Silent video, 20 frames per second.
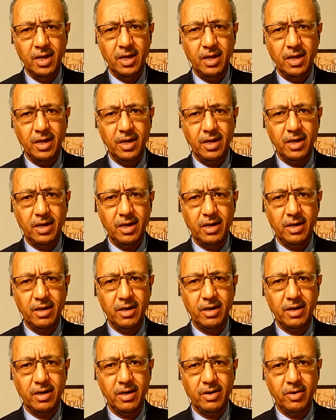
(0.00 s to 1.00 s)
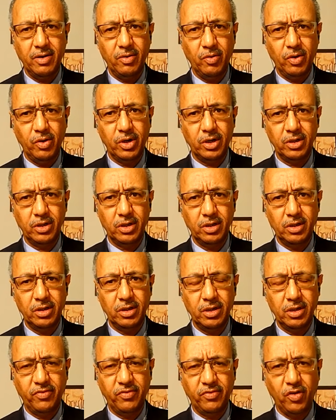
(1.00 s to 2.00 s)
where
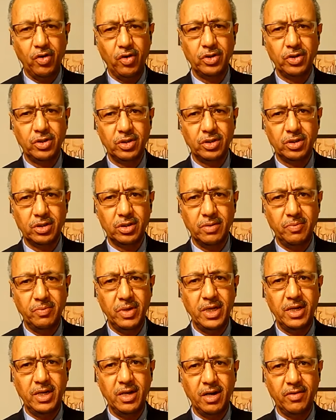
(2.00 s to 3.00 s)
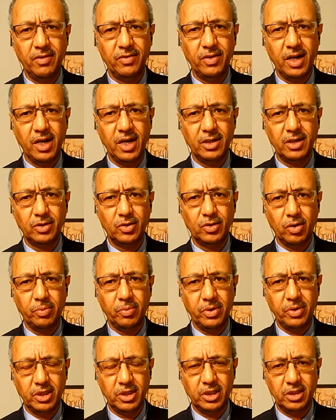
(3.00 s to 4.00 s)
the voices, the media of the large
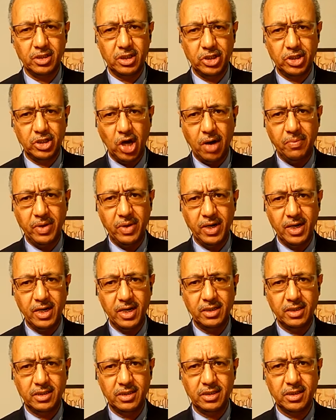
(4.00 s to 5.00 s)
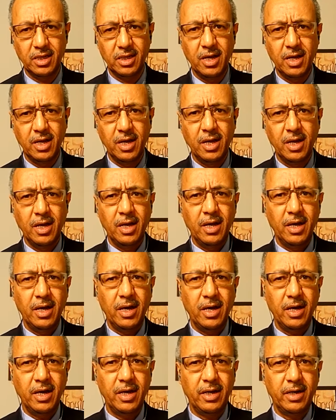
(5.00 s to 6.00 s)
corporations dominates,
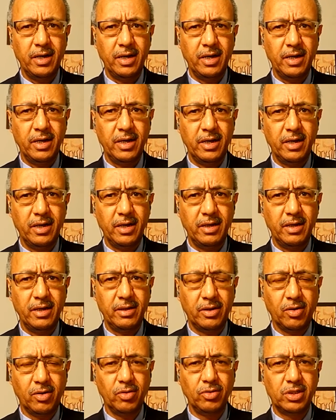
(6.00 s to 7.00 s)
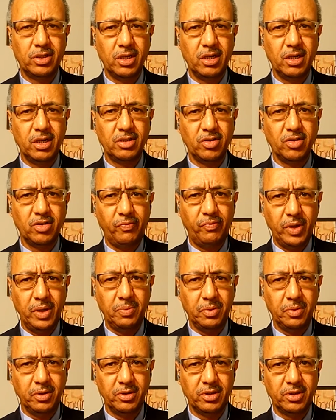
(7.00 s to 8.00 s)
and the concerns of
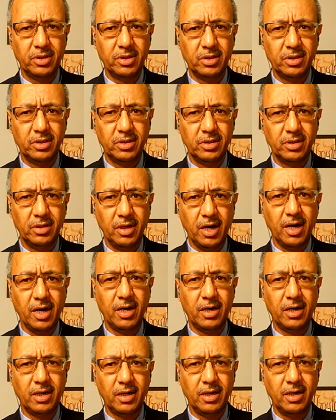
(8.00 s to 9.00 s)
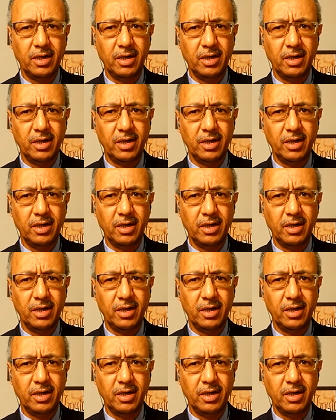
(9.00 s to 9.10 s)
peoples are